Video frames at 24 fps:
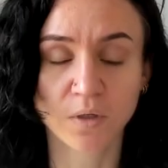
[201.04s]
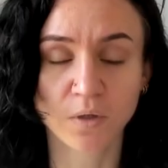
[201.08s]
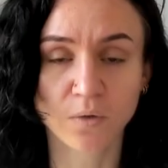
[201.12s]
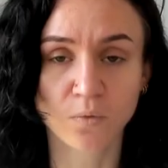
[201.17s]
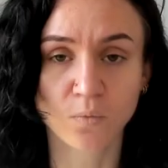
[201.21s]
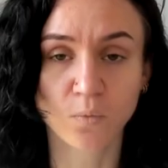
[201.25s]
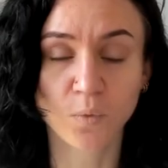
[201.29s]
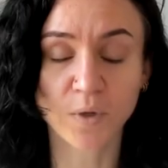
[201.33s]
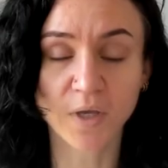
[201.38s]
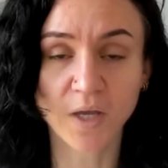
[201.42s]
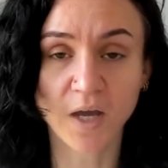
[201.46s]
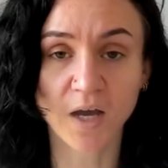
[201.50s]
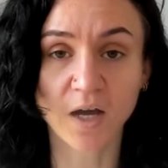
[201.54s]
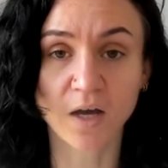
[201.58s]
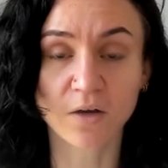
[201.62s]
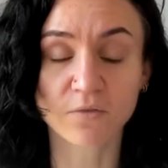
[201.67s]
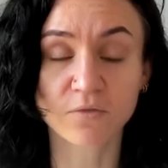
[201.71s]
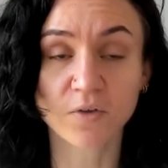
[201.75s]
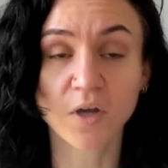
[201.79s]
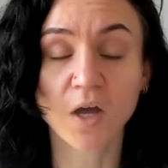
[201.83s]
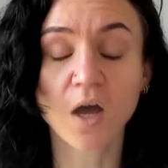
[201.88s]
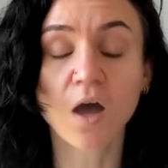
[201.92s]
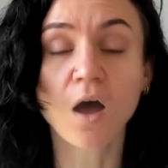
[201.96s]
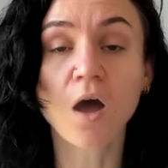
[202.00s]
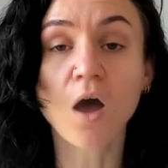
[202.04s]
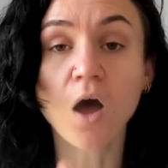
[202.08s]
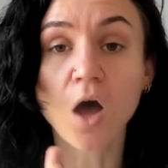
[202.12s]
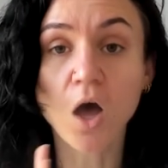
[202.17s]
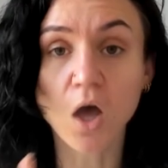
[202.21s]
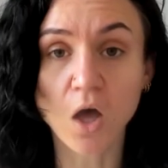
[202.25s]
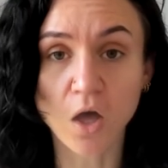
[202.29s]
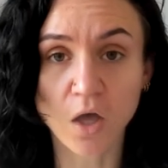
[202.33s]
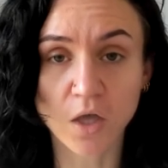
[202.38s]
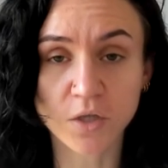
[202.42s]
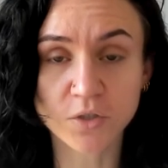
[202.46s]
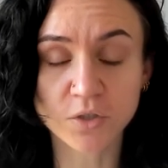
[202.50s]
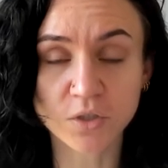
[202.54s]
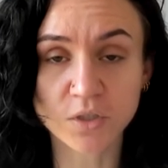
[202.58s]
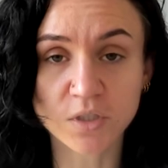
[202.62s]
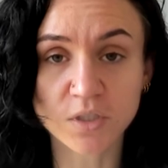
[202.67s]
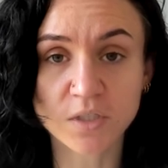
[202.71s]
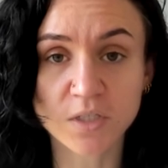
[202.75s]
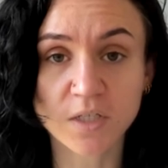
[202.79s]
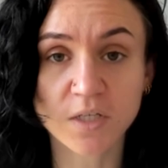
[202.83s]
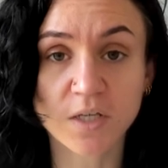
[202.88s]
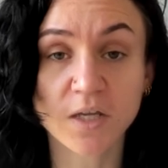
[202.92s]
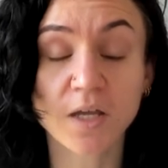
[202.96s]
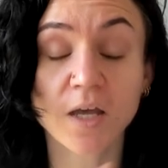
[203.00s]
We have urgent
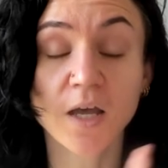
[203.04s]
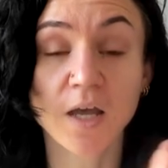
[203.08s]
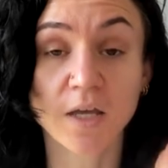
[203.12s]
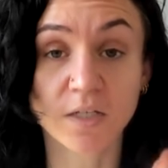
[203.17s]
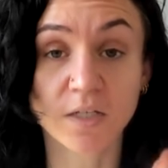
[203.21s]
and